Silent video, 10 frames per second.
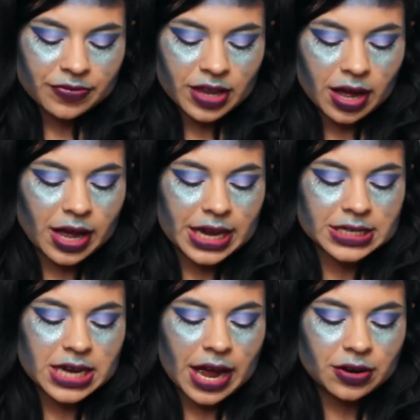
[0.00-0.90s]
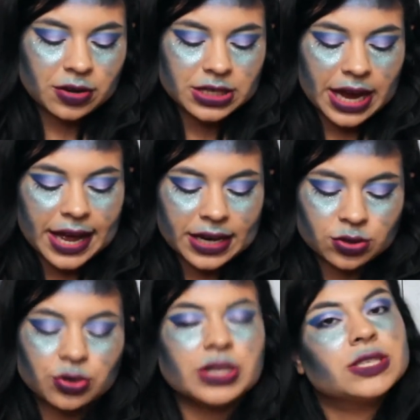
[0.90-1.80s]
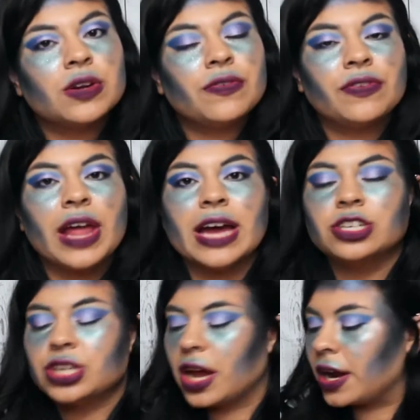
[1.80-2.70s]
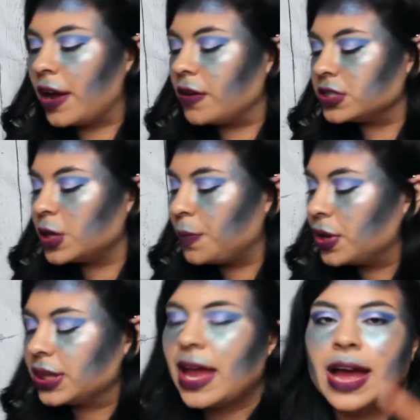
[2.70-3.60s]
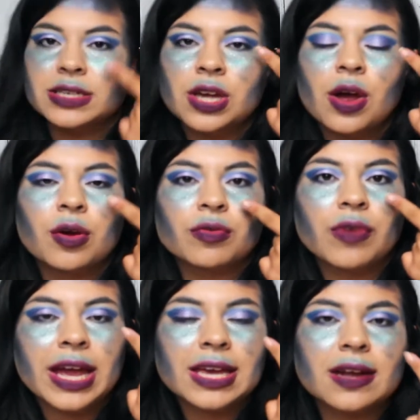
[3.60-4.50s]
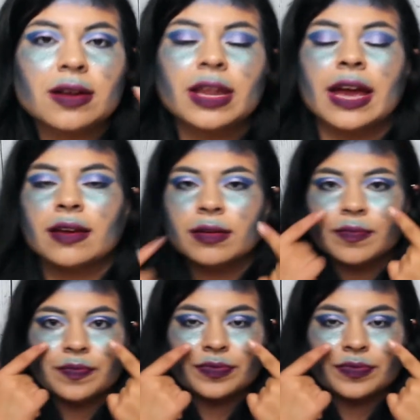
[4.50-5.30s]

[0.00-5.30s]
Entitled and Crystal Flesh, and I also put that right here, like